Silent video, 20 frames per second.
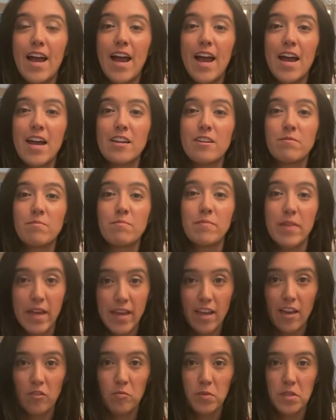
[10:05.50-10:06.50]
I may
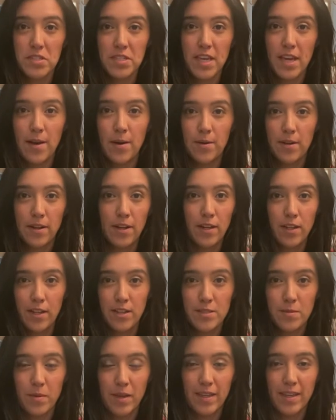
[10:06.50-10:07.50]
have miscounted and
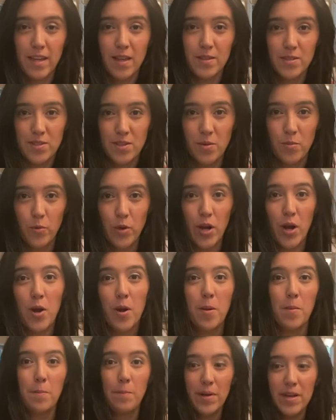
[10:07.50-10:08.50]
lost my count somewhere,
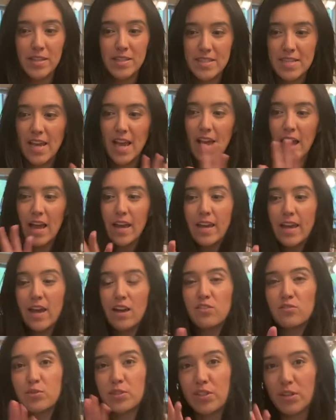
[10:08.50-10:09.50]
but I
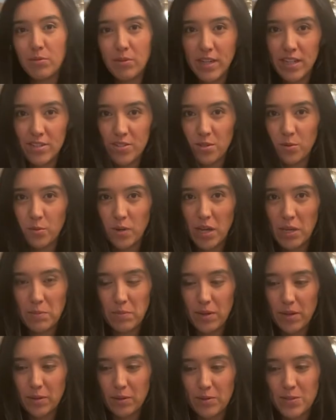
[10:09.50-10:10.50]
have rearranged the wine
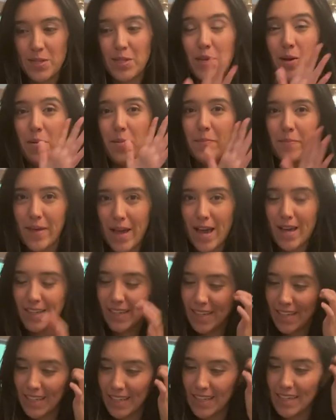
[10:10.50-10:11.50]
bottles so they are back
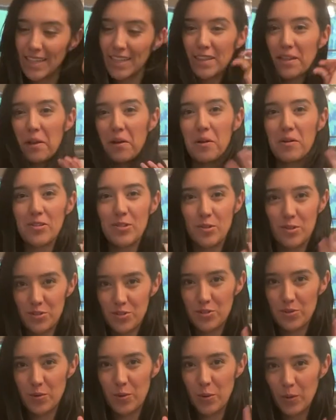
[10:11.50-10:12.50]
in their
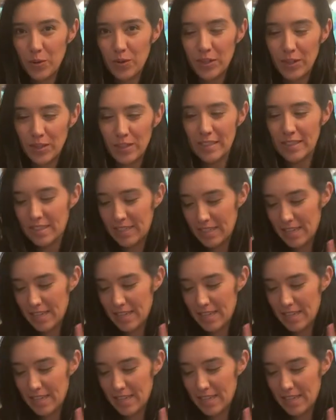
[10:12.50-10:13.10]
traditional order.